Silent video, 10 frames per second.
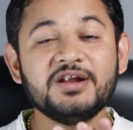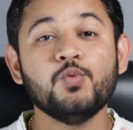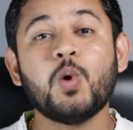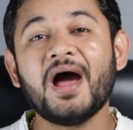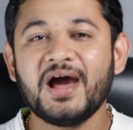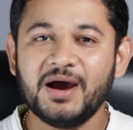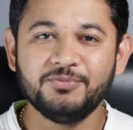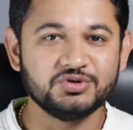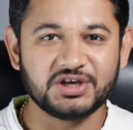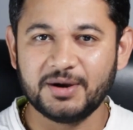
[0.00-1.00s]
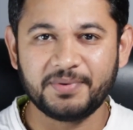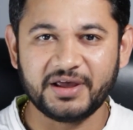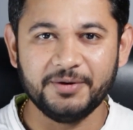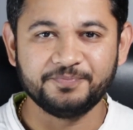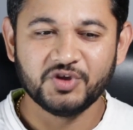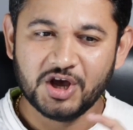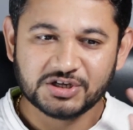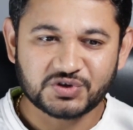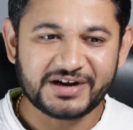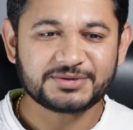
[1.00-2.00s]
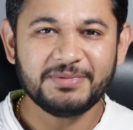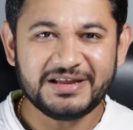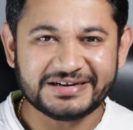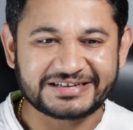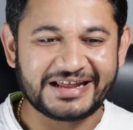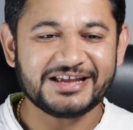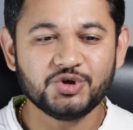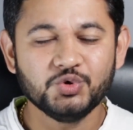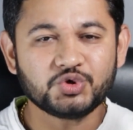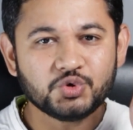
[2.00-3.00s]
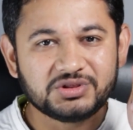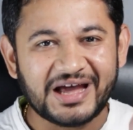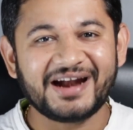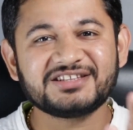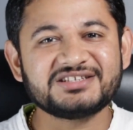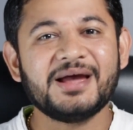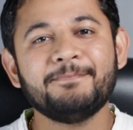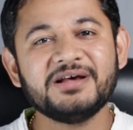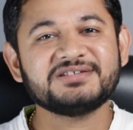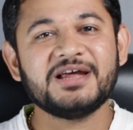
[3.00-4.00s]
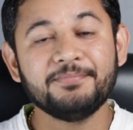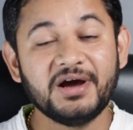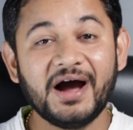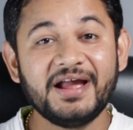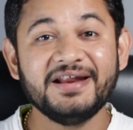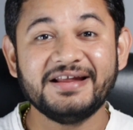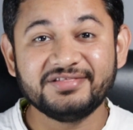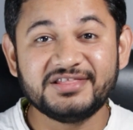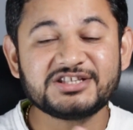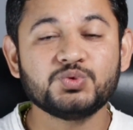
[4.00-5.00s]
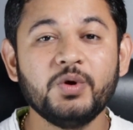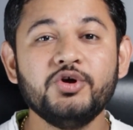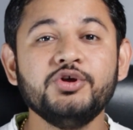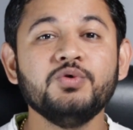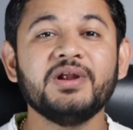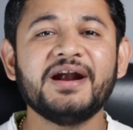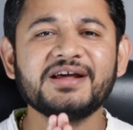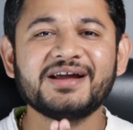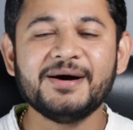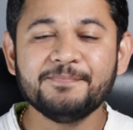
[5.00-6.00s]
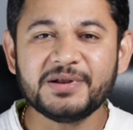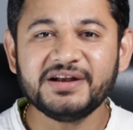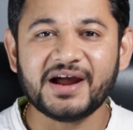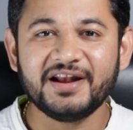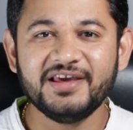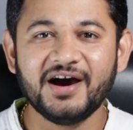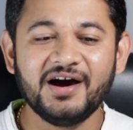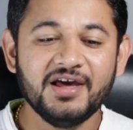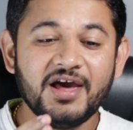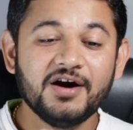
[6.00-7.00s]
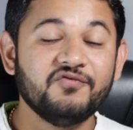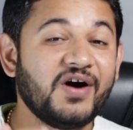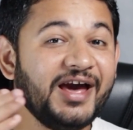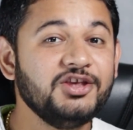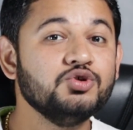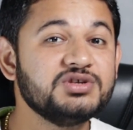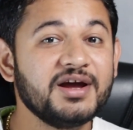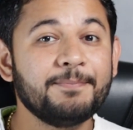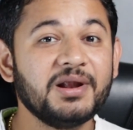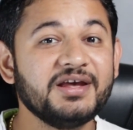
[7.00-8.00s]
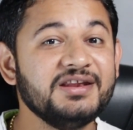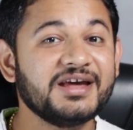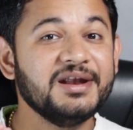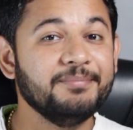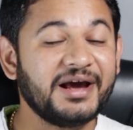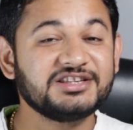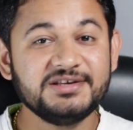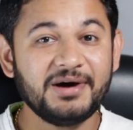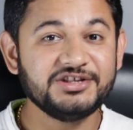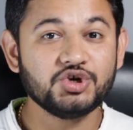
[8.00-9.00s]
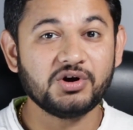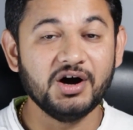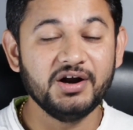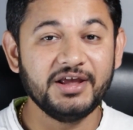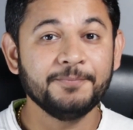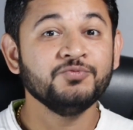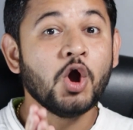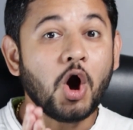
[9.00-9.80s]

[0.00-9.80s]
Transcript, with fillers: then why I'm using a plugin? So let me take you to that step-by-step guide, and in this video, you will get a complete idea why using a plugin can maximize your earning